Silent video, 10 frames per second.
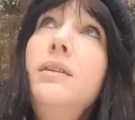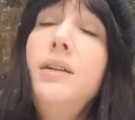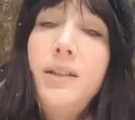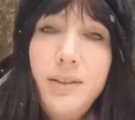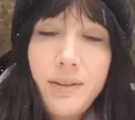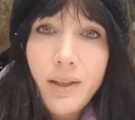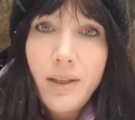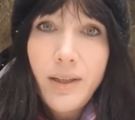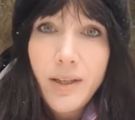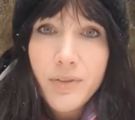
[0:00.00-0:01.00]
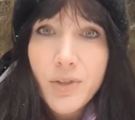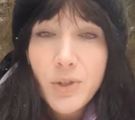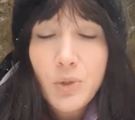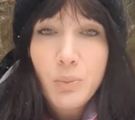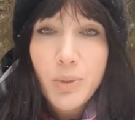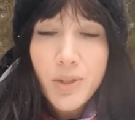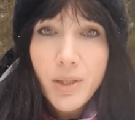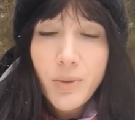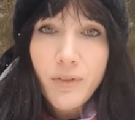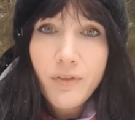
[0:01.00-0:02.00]
and I have to put
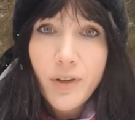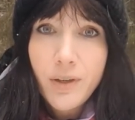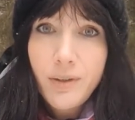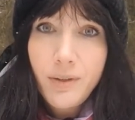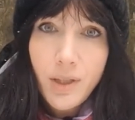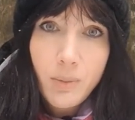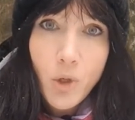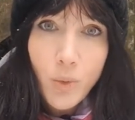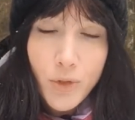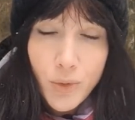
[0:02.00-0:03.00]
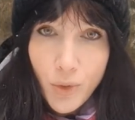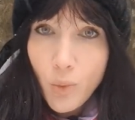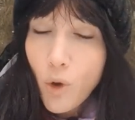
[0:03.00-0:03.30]
out the fire, and then I'm going to go